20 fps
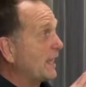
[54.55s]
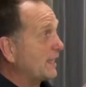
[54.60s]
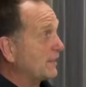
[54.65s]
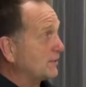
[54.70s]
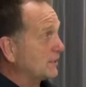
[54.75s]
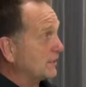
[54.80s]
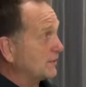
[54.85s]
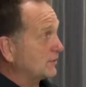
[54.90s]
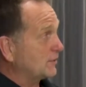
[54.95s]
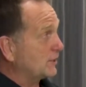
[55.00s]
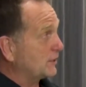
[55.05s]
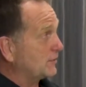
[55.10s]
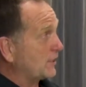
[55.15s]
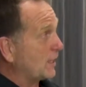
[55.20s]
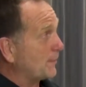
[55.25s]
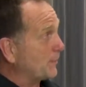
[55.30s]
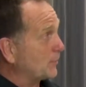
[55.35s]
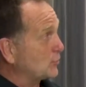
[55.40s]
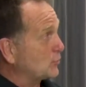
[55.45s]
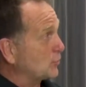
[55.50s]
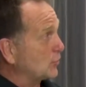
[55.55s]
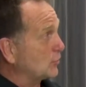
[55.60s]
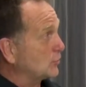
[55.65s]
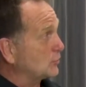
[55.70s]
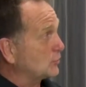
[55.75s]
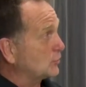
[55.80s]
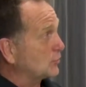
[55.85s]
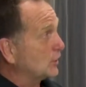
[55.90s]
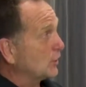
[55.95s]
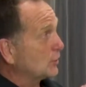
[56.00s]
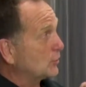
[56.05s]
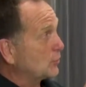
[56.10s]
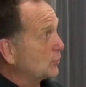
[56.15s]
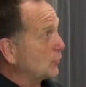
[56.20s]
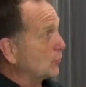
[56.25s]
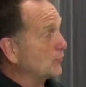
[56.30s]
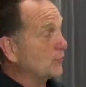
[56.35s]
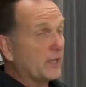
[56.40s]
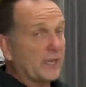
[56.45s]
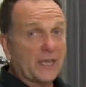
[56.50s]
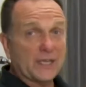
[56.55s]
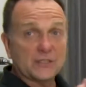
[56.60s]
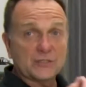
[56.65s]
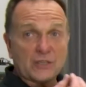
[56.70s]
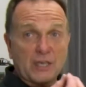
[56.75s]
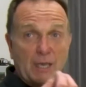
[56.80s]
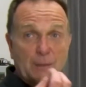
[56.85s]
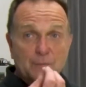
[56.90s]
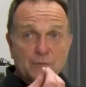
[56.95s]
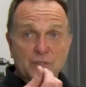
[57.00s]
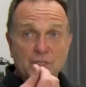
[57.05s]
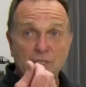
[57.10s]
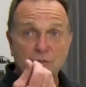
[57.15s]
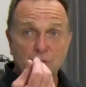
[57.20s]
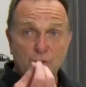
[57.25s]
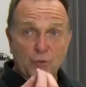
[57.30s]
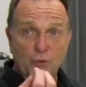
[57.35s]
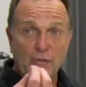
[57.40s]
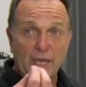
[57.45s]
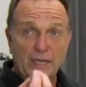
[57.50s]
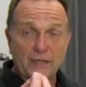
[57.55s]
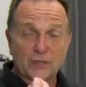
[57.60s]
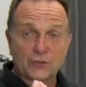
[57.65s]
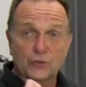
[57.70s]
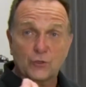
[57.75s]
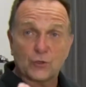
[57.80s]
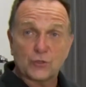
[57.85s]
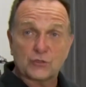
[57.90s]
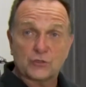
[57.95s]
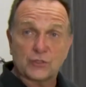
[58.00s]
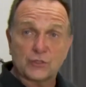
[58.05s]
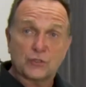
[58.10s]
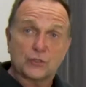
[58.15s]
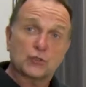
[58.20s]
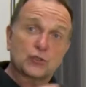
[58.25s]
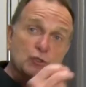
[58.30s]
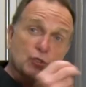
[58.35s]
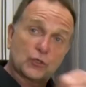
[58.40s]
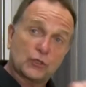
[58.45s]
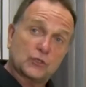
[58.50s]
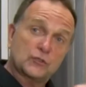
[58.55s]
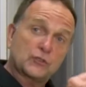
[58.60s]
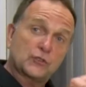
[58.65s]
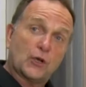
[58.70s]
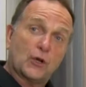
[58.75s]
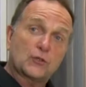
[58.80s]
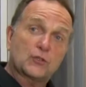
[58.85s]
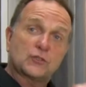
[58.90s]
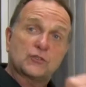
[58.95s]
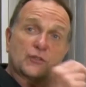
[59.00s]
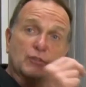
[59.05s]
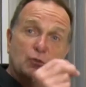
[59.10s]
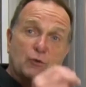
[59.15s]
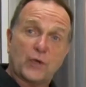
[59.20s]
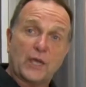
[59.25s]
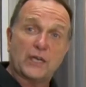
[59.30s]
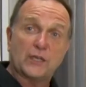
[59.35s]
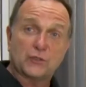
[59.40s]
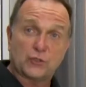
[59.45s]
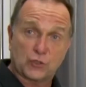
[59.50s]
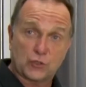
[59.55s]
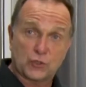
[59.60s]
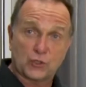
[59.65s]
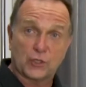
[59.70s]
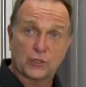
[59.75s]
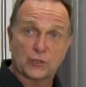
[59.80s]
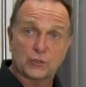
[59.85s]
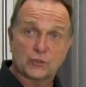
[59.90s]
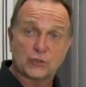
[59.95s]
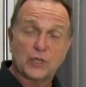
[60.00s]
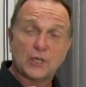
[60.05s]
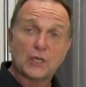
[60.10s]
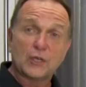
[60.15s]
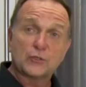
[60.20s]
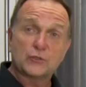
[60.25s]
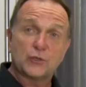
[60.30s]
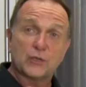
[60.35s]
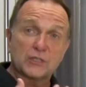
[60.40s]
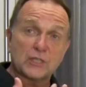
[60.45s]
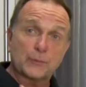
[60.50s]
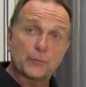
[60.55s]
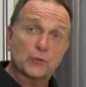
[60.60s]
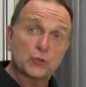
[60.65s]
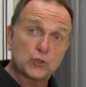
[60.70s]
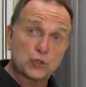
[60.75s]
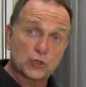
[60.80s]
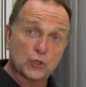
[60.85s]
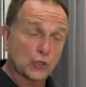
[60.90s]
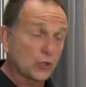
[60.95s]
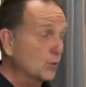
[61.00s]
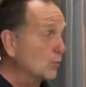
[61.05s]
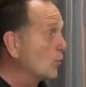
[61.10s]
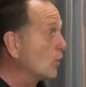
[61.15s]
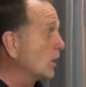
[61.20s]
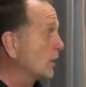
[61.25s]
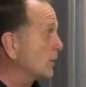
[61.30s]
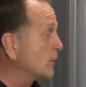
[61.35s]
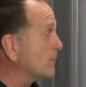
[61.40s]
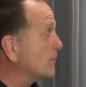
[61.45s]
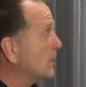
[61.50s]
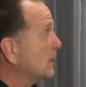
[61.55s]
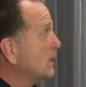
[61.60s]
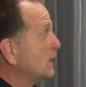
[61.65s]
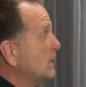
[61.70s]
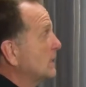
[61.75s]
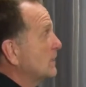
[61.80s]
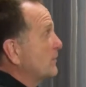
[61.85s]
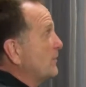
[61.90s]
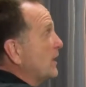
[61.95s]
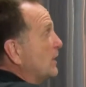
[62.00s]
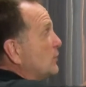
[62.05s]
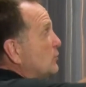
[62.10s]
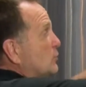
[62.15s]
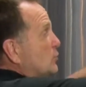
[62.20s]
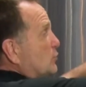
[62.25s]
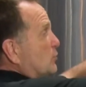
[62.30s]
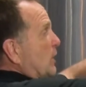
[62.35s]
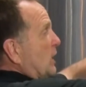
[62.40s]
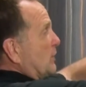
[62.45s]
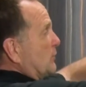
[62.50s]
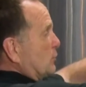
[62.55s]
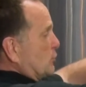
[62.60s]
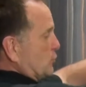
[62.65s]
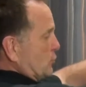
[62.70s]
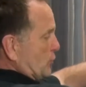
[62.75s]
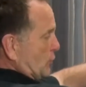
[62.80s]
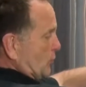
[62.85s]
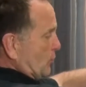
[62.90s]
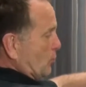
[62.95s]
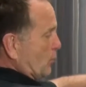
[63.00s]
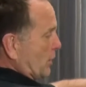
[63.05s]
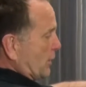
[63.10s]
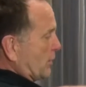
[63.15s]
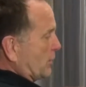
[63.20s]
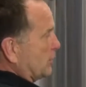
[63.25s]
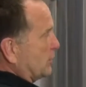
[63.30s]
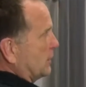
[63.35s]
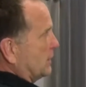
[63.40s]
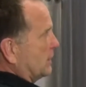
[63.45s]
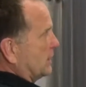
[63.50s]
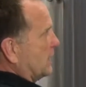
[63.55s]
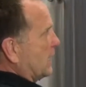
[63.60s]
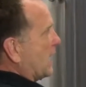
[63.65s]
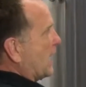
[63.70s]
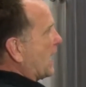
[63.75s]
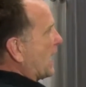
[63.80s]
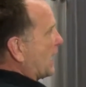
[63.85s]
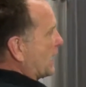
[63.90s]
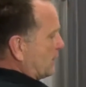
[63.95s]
the temperatures turn the enzymes in the grain, and it turns the starches in the grain into sugars. So you end up with sugar water. Then you strain the sugar water out